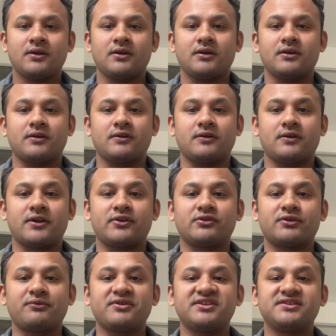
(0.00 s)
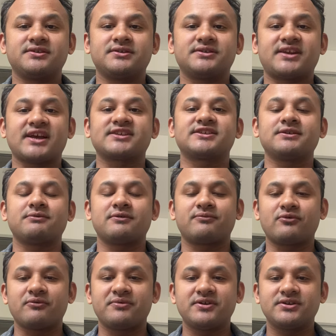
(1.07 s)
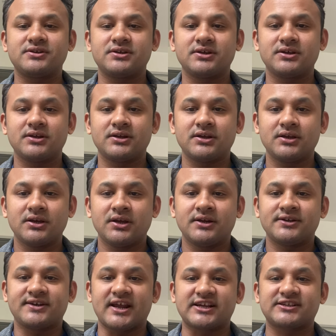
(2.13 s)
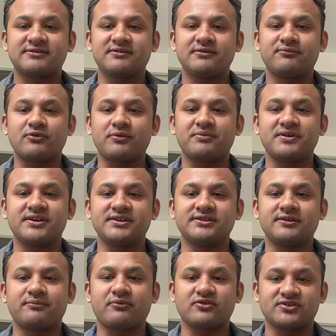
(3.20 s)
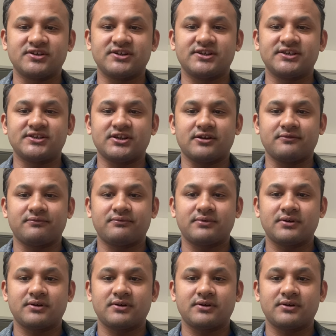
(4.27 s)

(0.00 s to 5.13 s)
Another one is taxable profit. Taxable profit is the percentage of